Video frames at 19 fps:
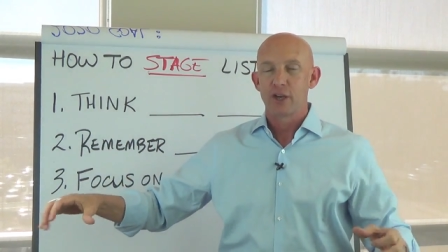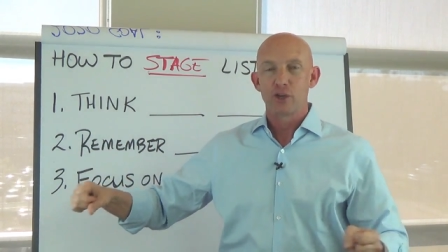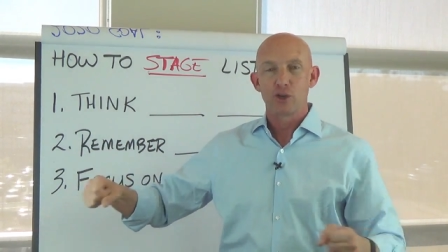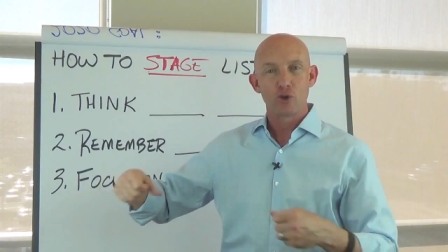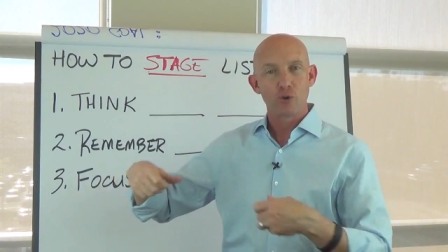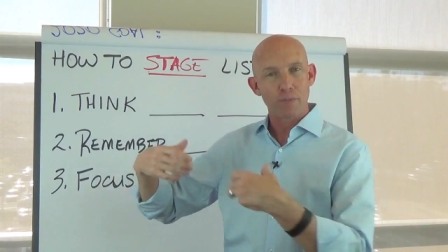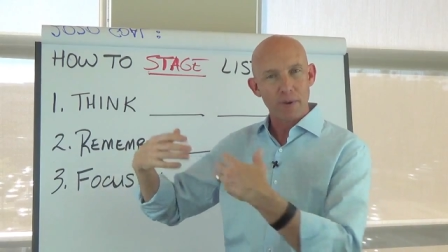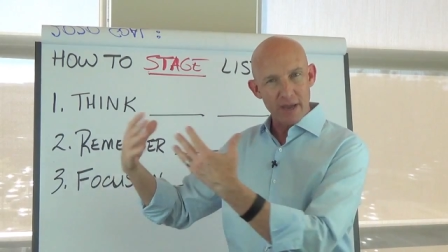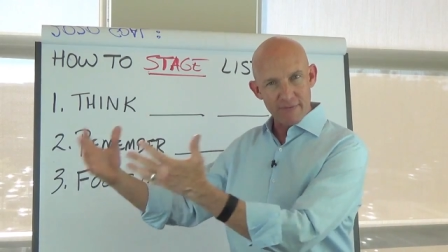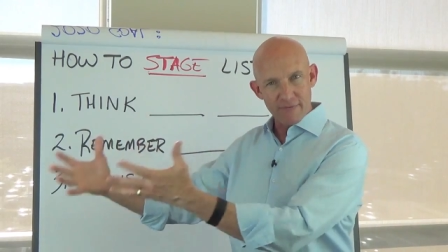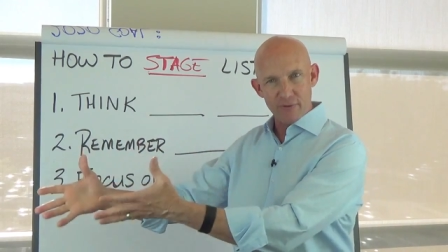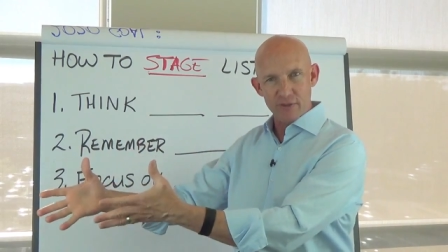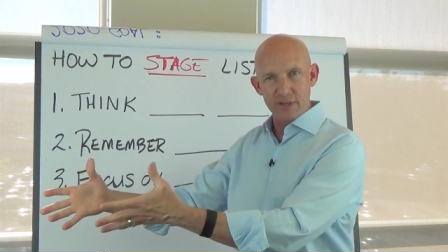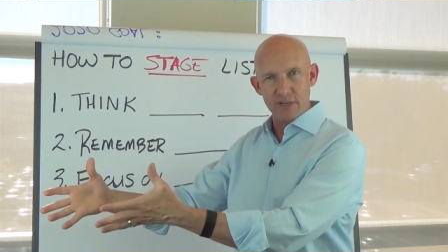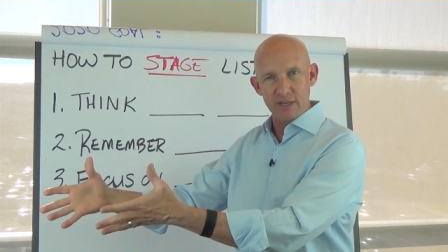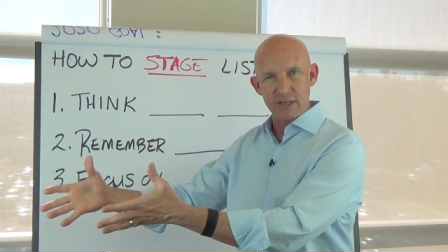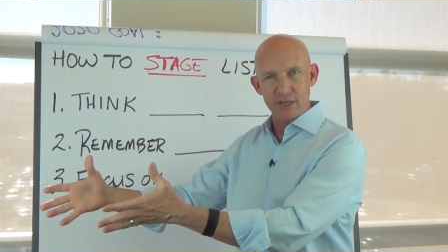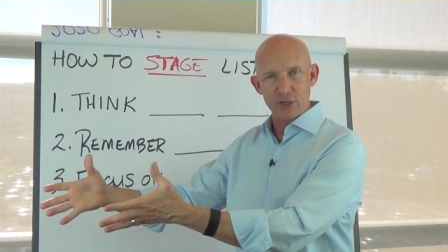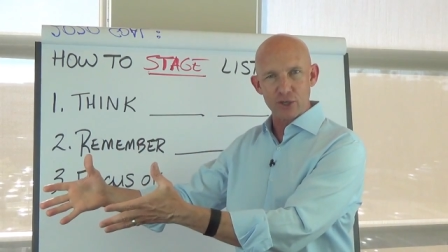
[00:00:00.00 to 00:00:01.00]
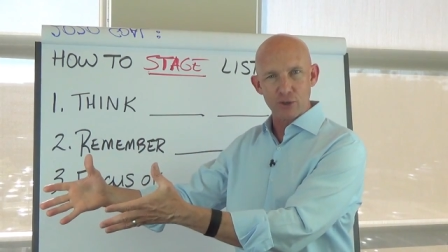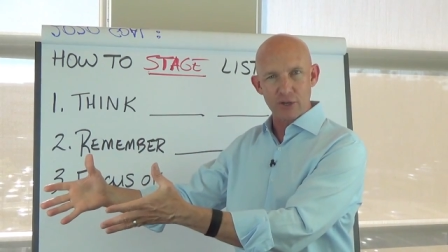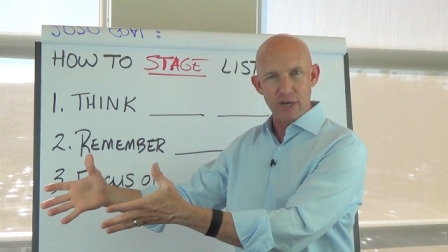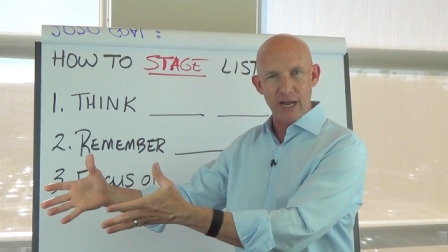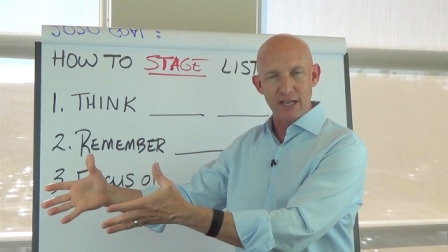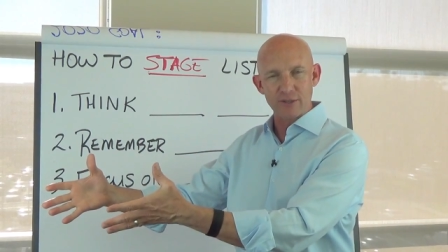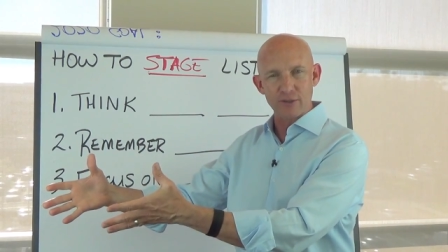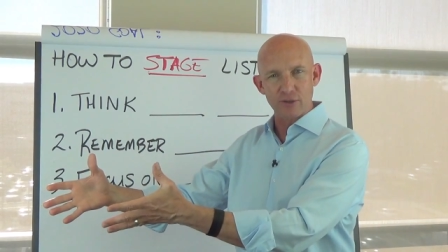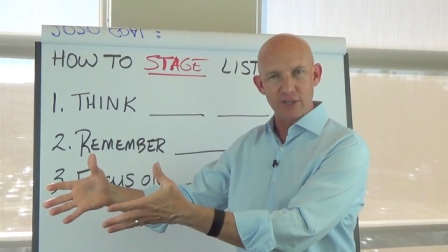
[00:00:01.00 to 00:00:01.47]
You pay for the initial
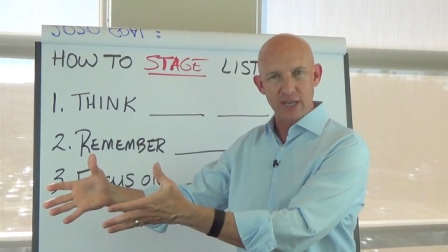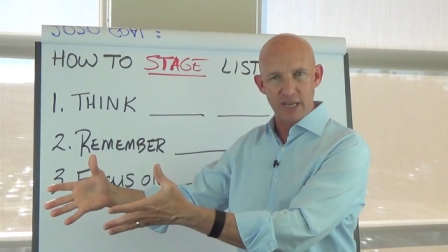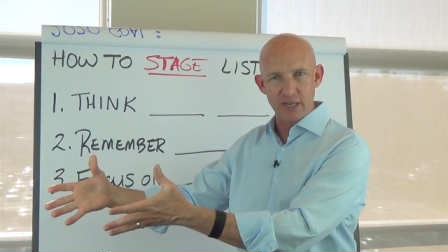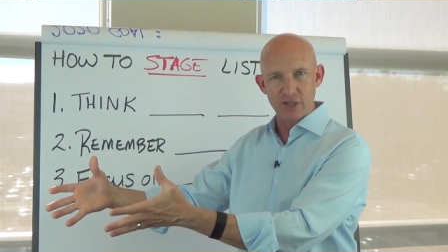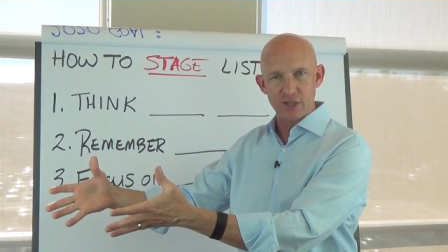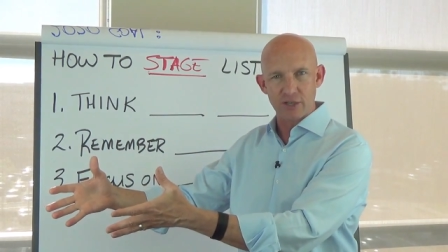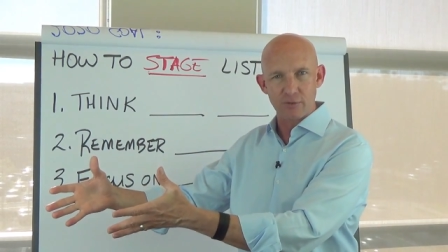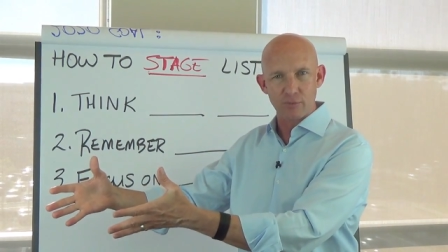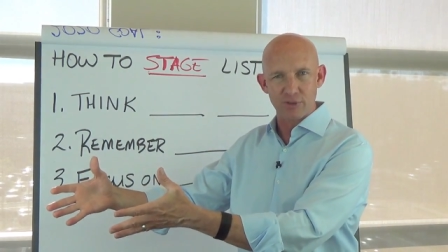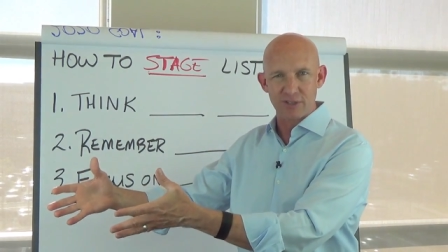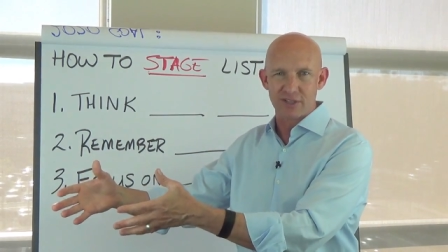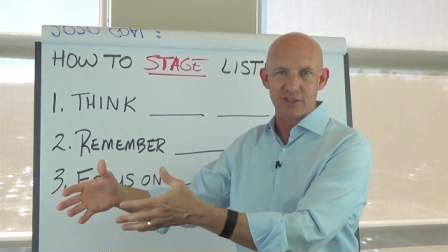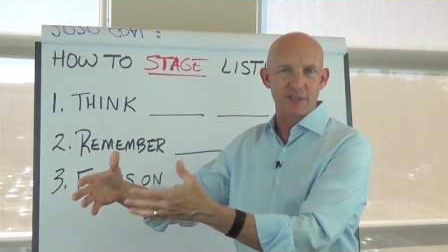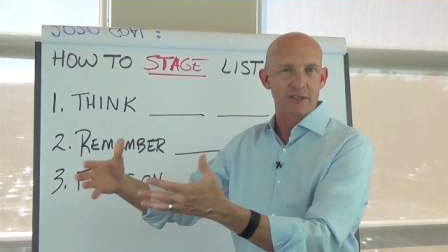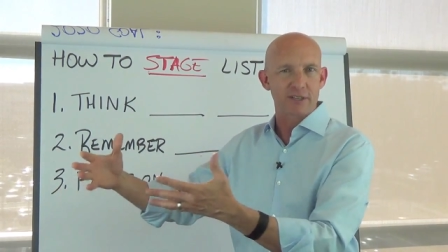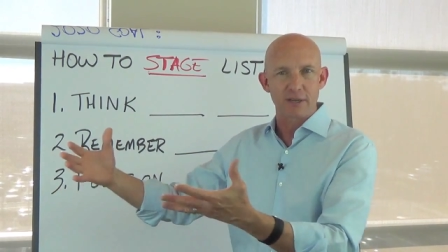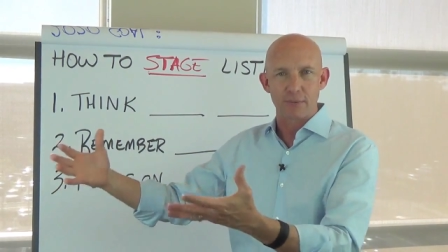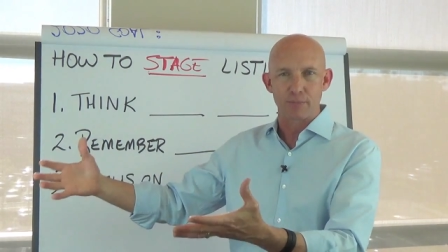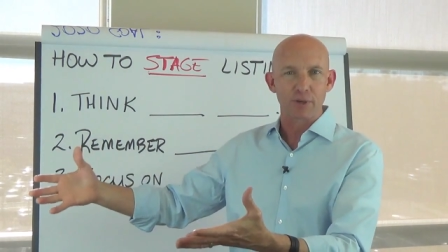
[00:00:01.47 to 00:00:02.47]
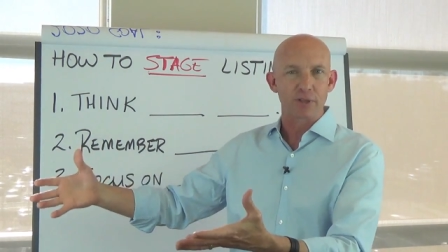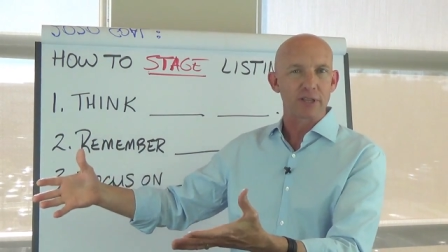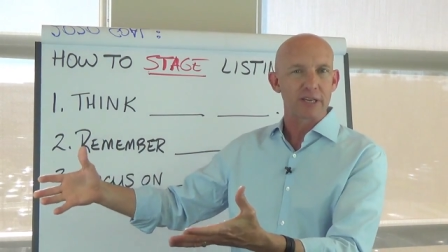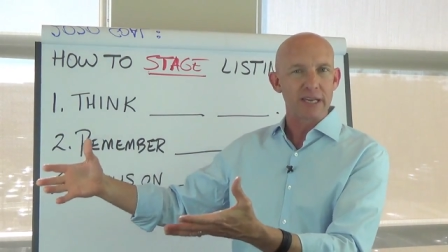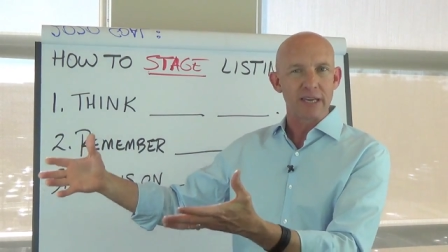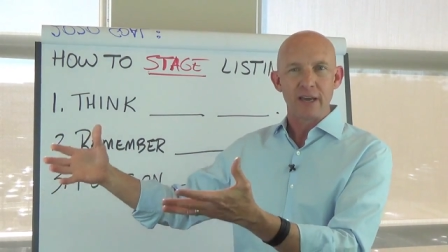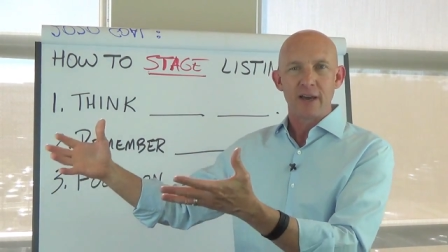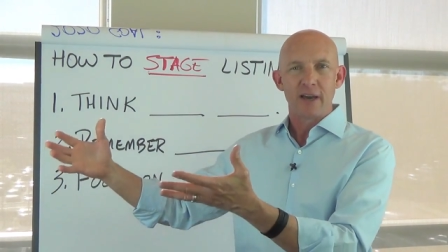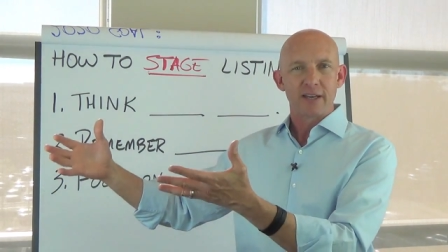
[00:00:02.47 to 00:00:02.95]
consultation, which is
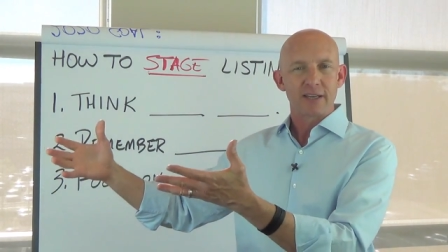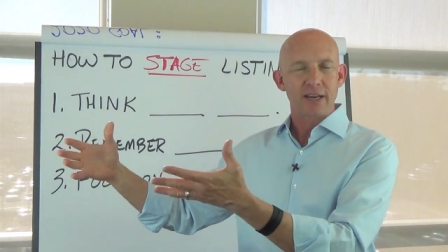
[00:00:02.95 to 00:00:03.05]
typically